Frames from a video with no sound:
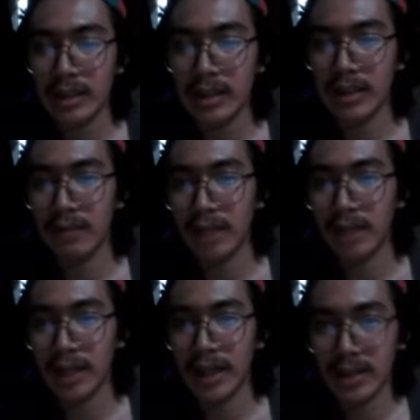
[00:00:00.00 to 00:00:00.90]
give
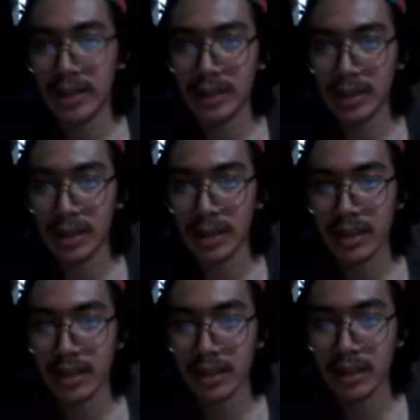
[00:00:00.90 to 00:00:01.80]
a high
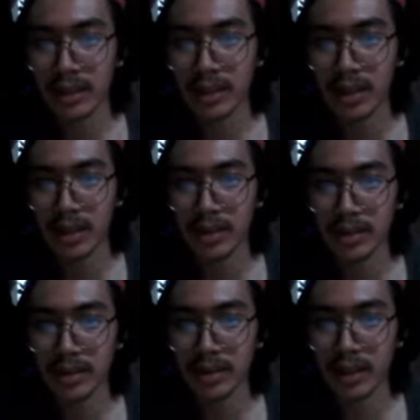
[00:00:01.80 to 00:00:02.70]
signal
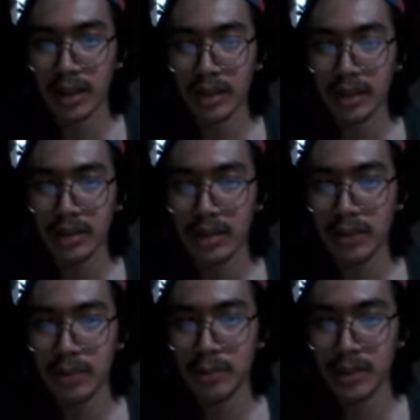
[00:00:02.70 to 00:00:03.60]
on
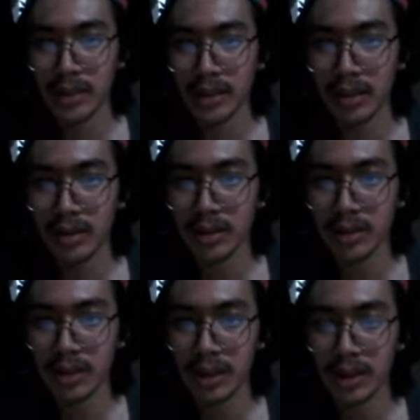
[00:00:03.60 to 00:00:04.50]
input 0. So
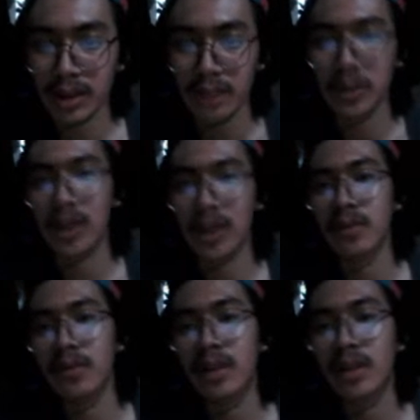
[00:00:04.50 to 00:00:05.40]
as you can see, we
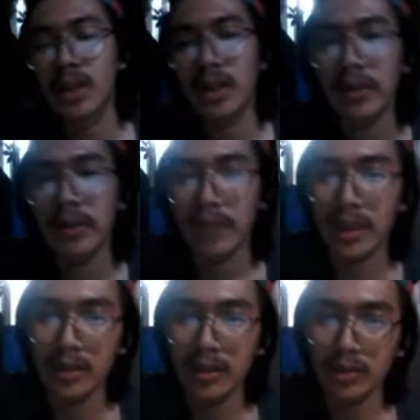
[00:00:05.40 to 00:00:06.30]
now
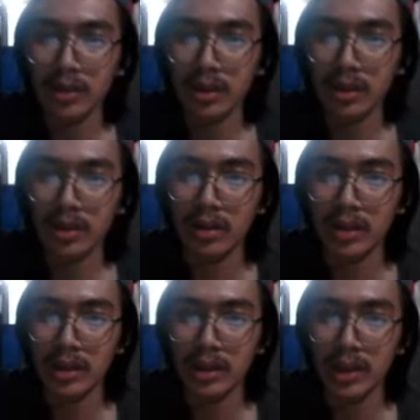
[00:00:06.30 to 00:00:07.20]
stored
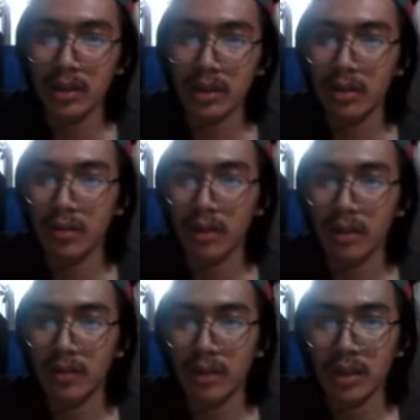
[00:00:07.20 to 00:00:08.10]
0,
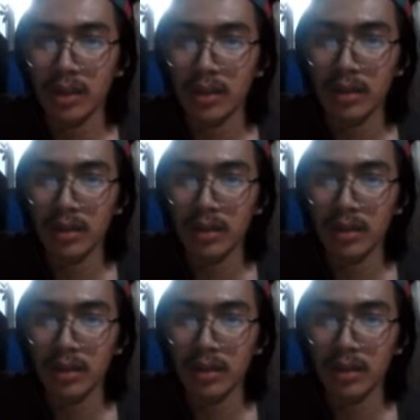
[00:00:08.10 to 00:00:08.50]
1, 1,